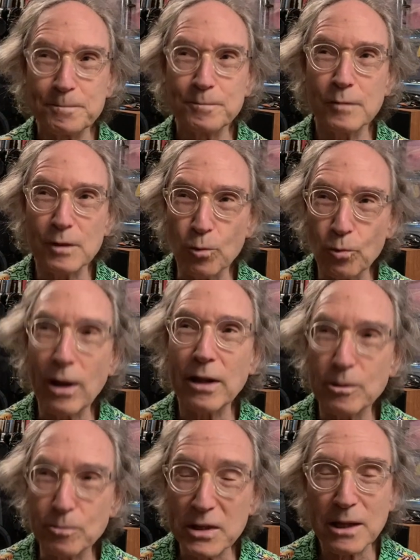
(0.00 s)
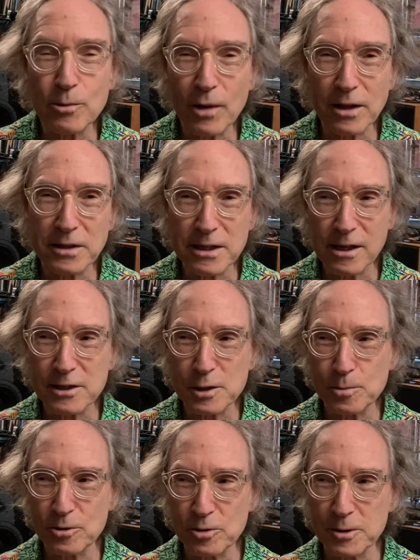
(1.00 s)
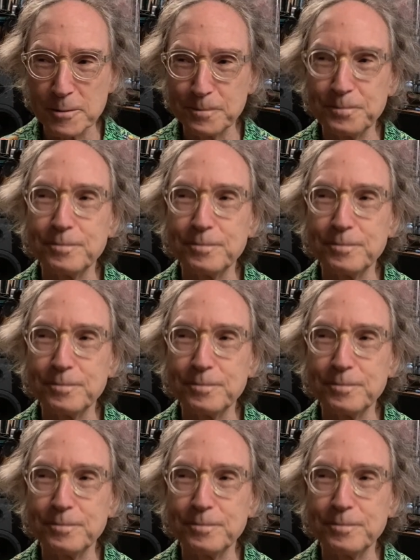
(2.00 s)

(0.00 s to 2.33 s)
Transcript: the really wealthy customers,